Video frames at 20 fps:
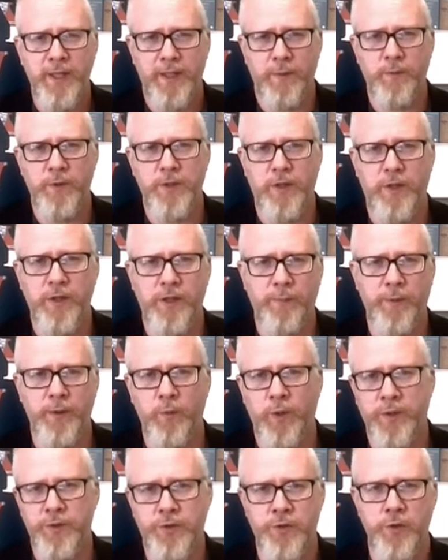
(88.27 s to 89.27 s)
Can we talk
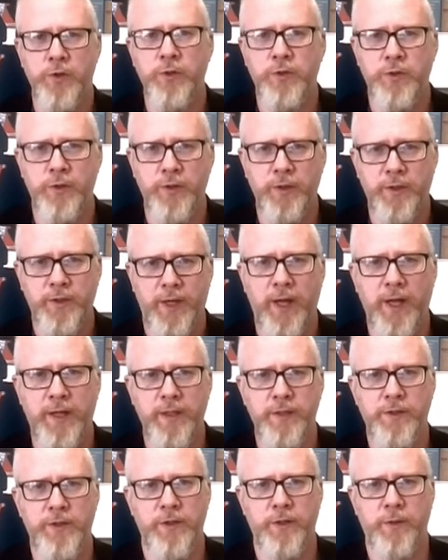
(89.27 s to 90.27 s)
about what drew you to it
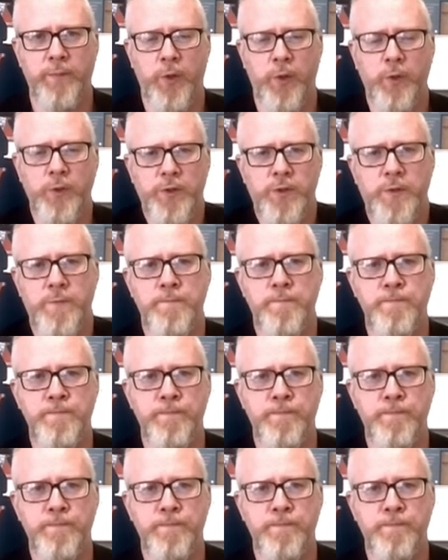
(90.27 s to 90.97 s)
and your approach?